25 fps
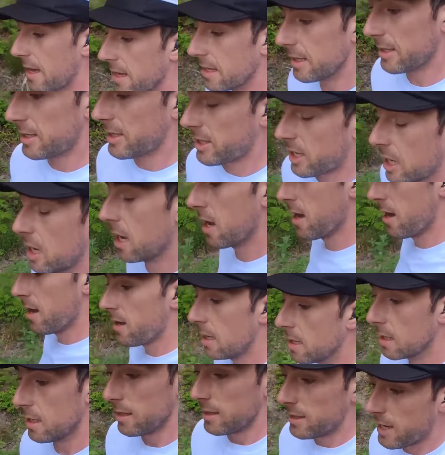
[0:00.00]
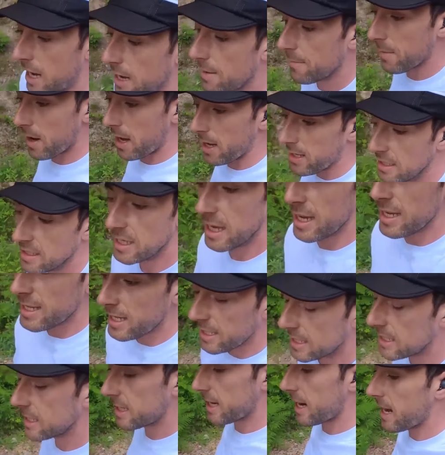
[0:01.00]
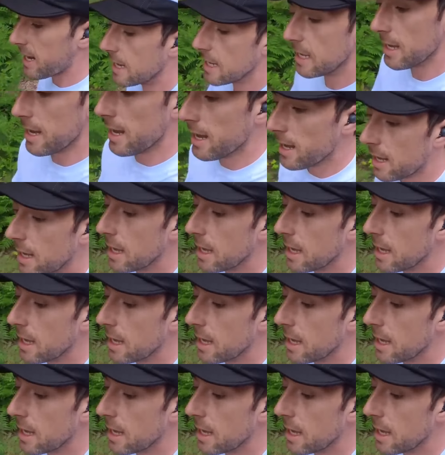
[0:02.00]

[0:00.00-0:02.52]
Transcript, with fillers: It's 10 miles easy today.